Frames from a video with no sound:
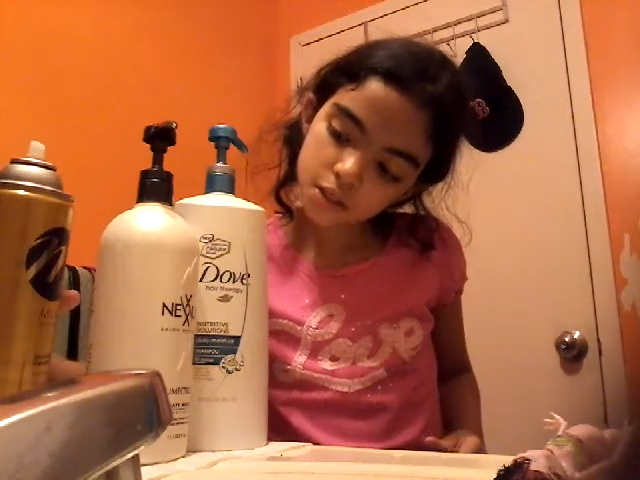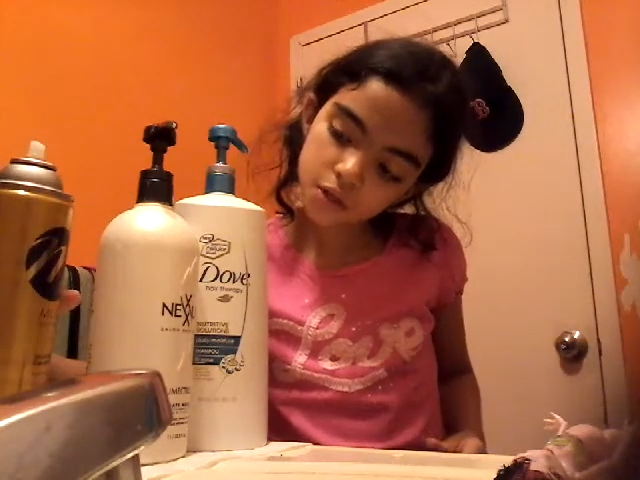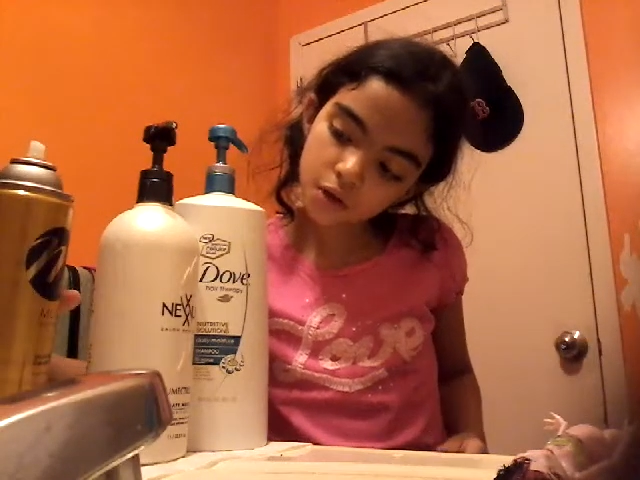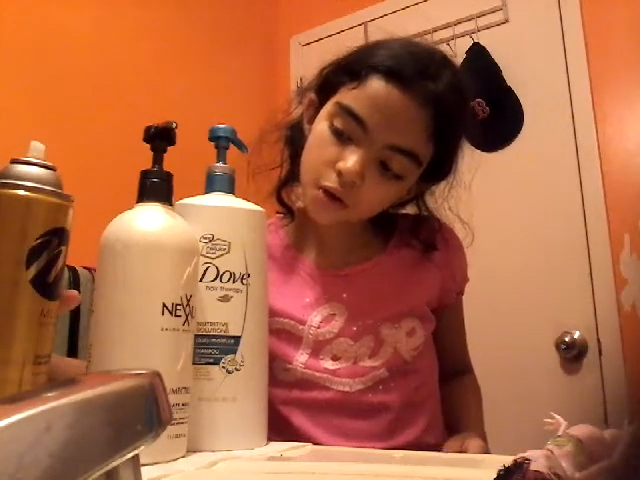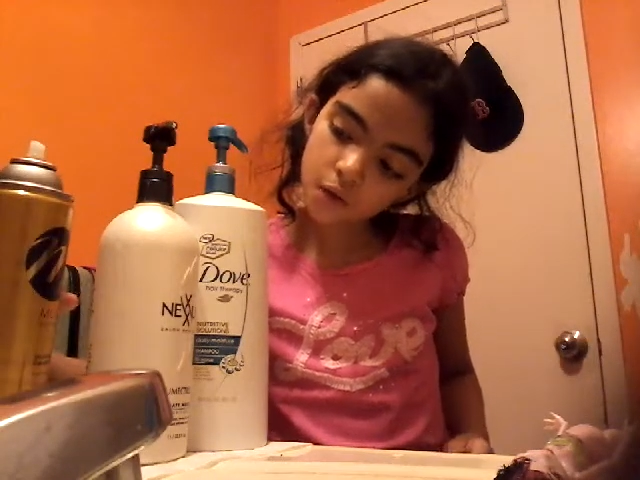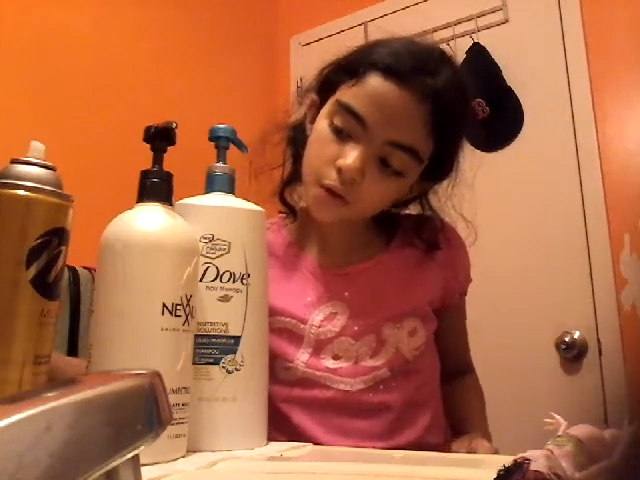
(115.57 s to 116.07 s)

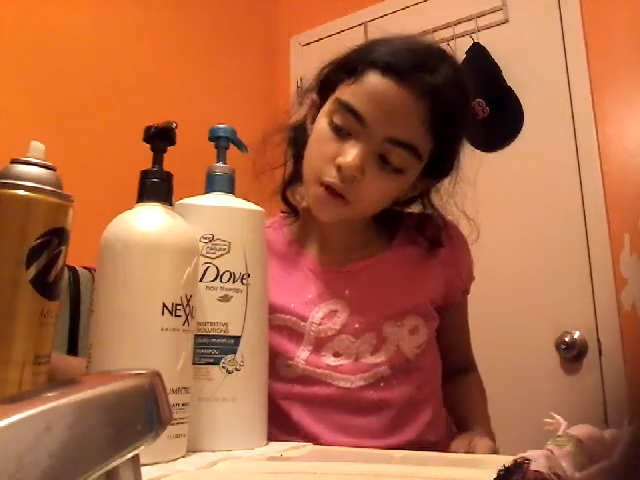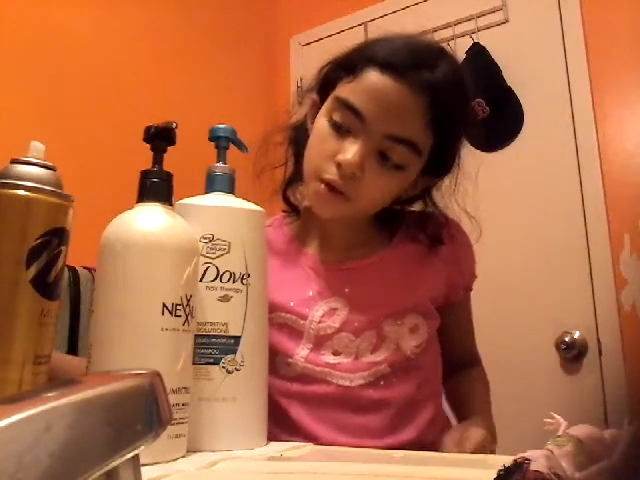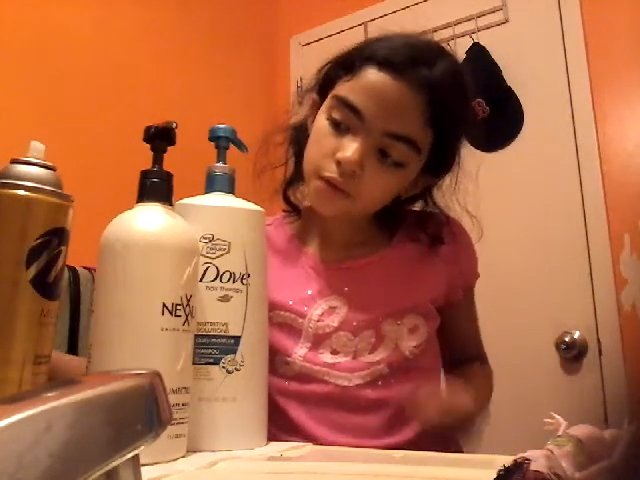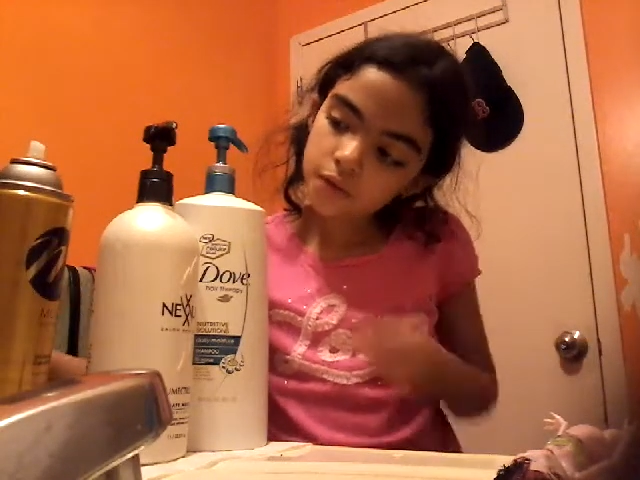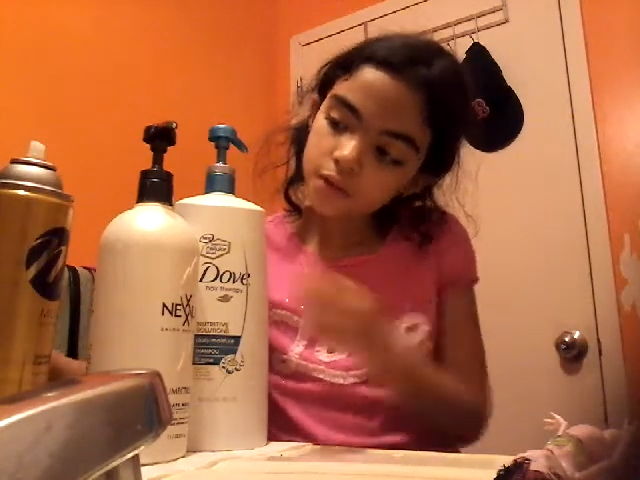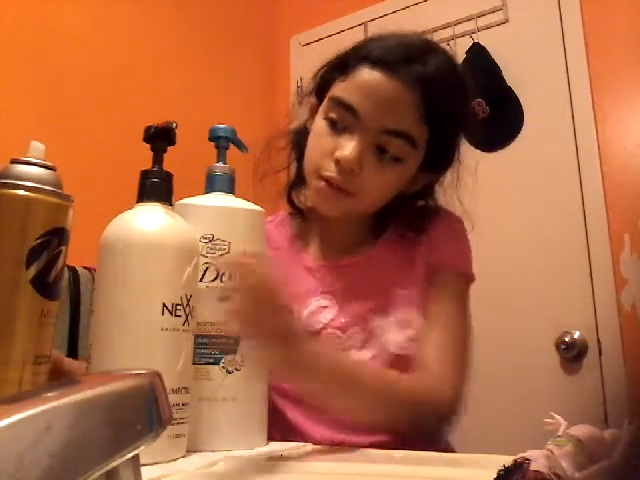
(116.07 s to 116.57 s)
So
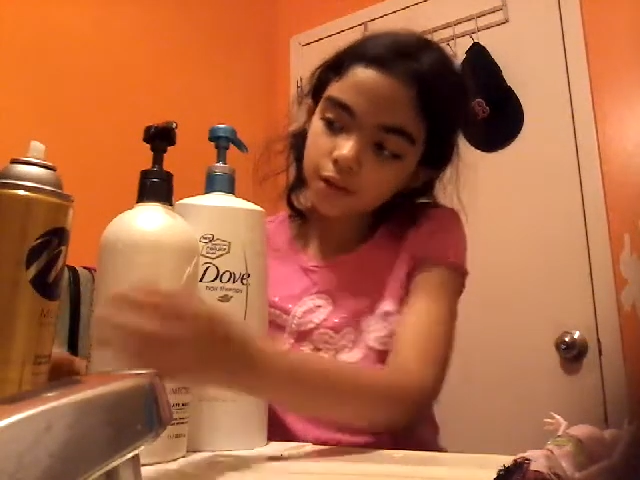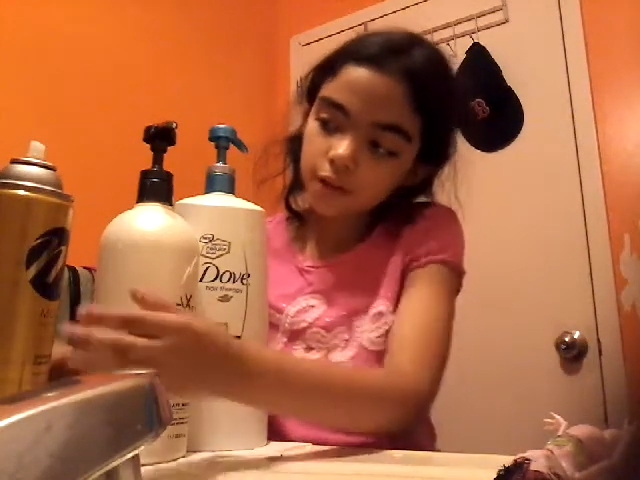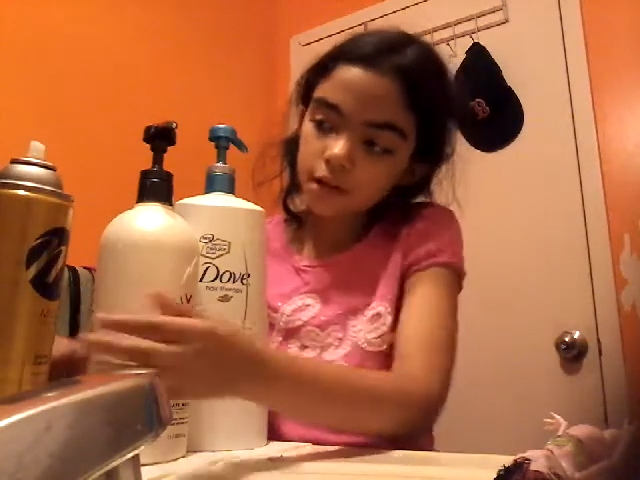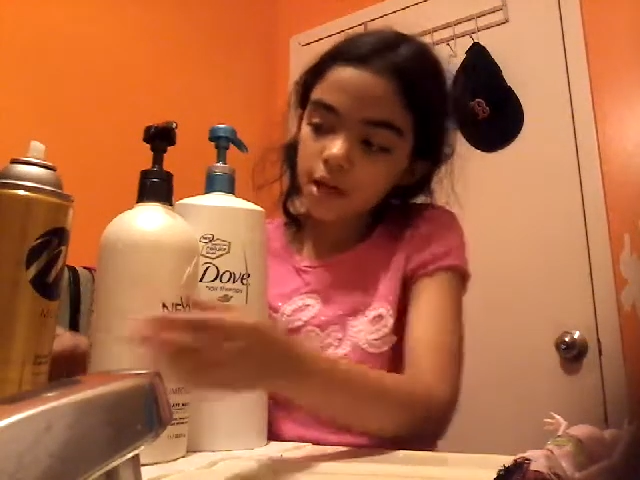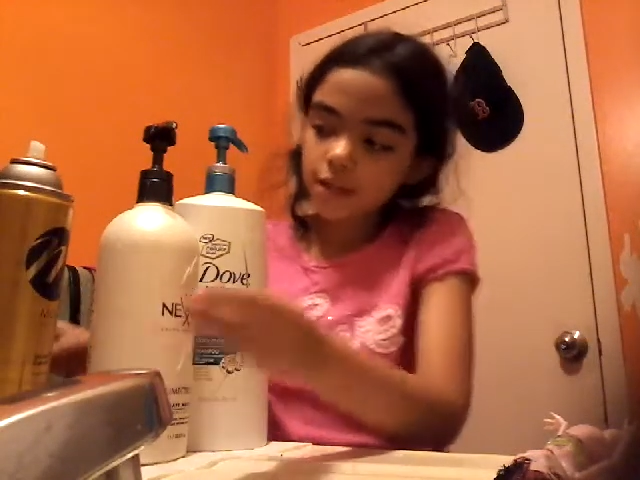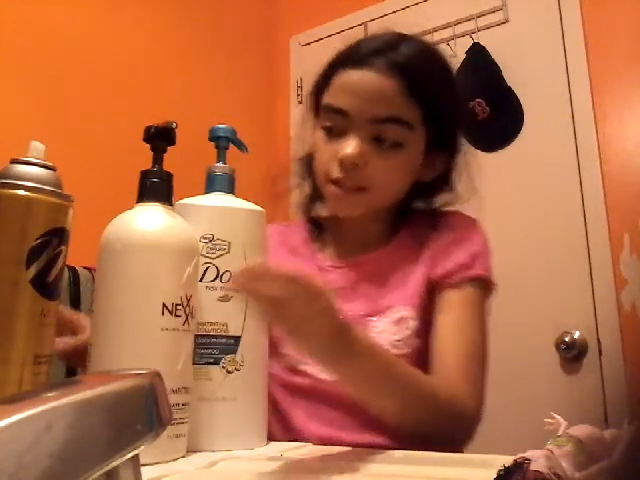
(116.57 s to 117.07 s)
this is the
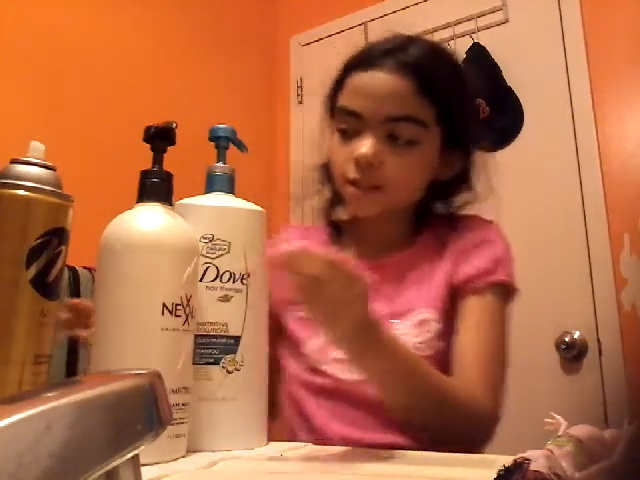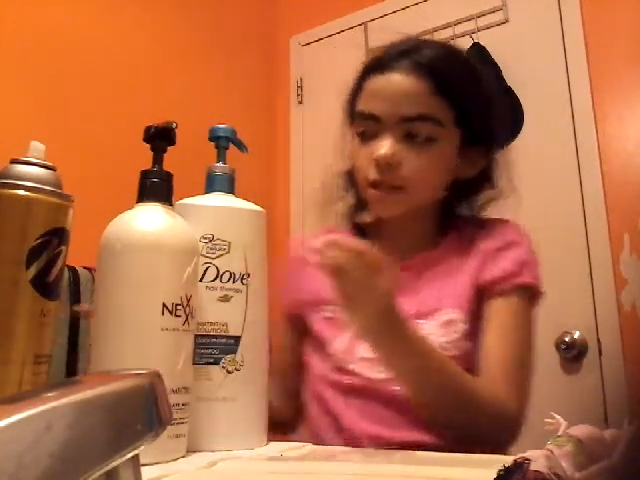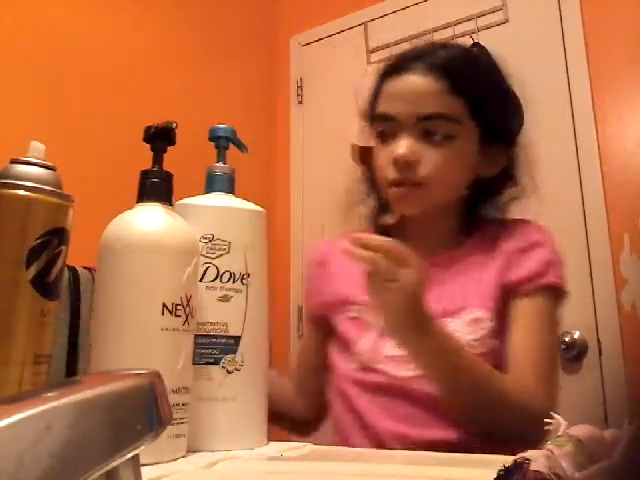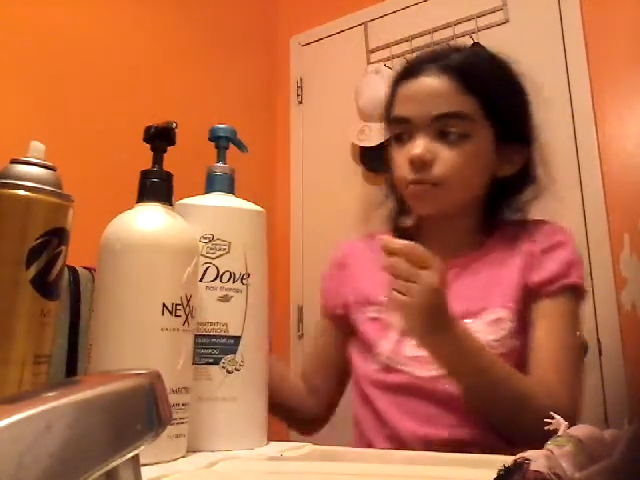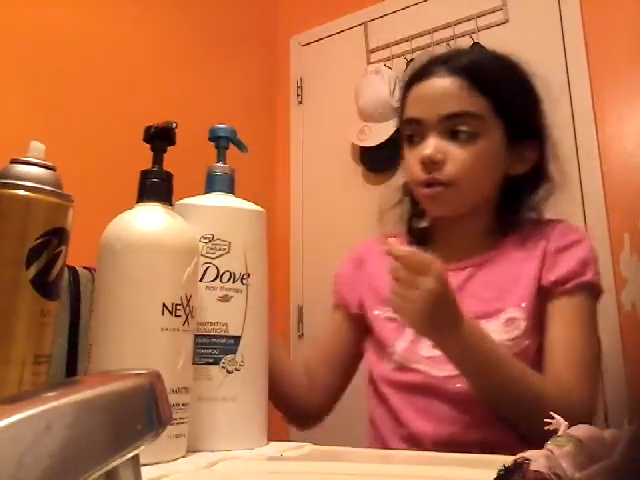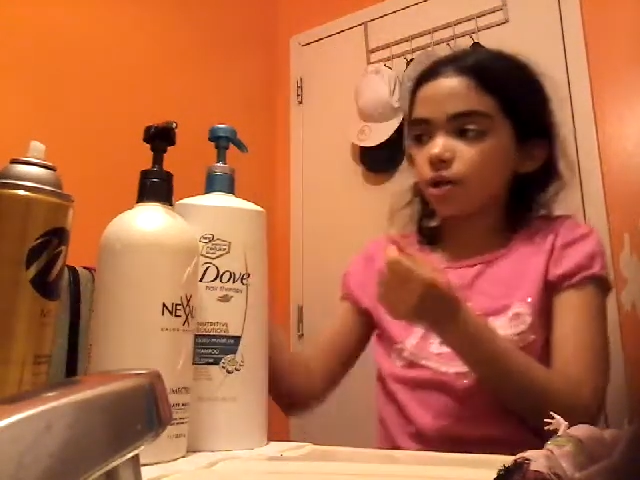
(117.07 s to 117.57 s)
last
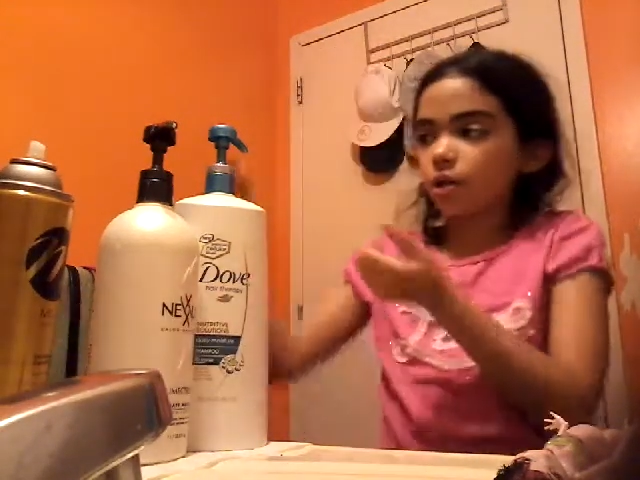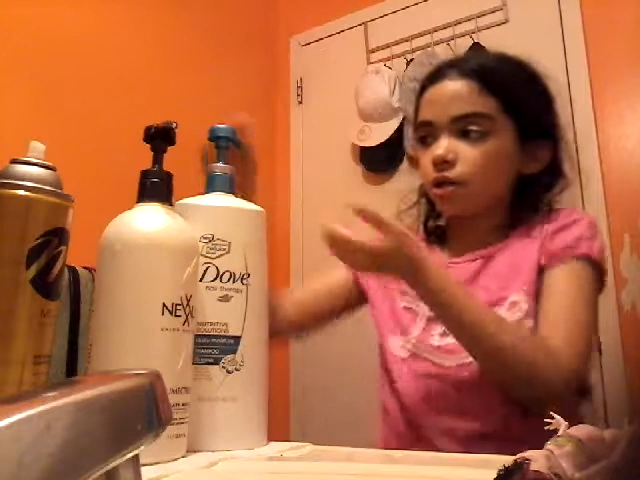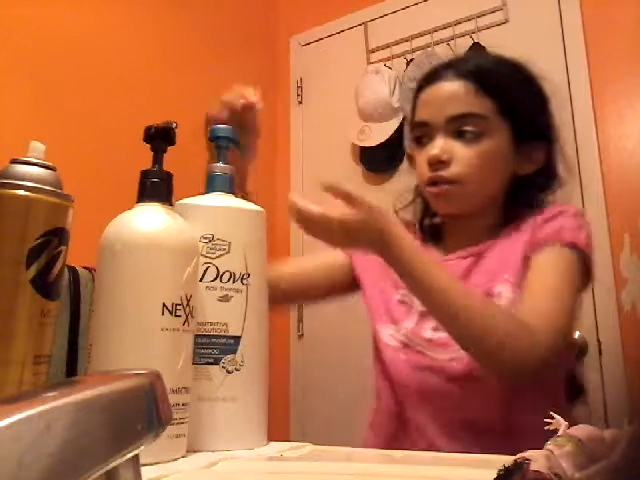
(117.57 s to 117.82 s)
thing we need.